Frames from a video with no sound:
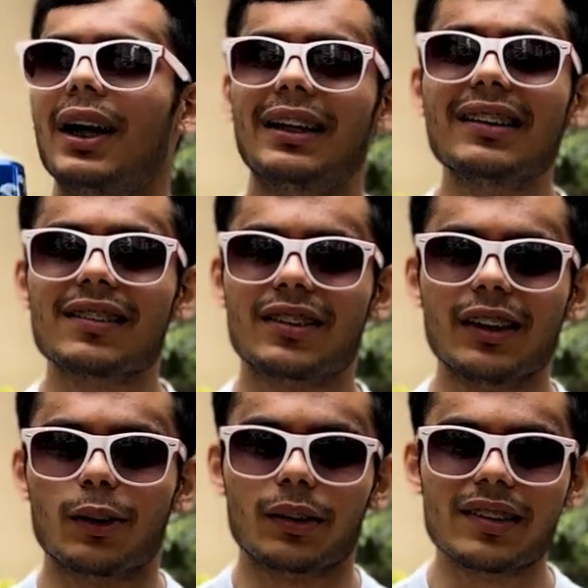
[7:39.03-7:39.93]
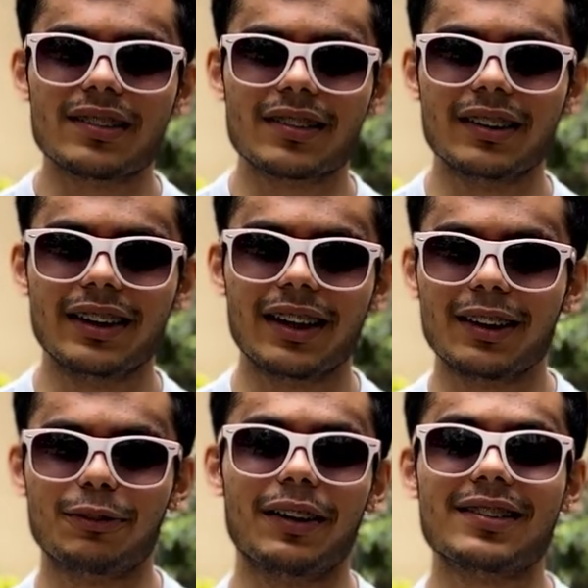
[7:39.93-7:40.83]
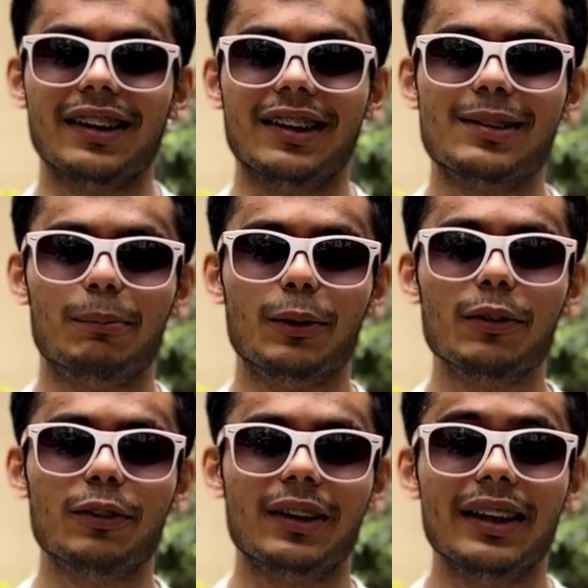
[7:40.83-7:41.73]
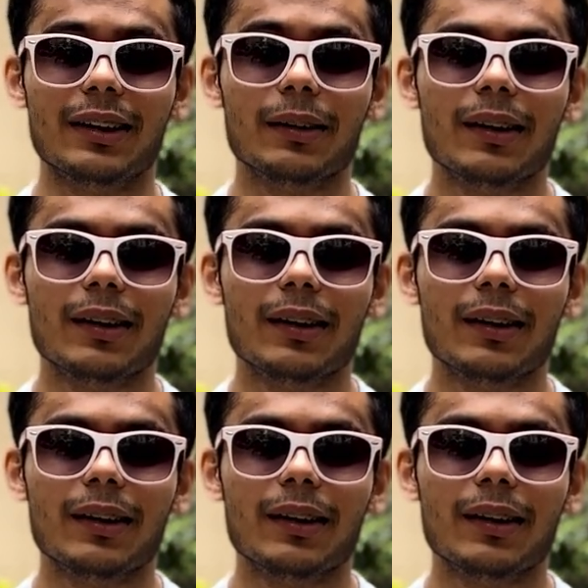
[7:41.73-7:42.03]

Unlike this drink though, this doesn't need any fixing. It's a beautiful drink.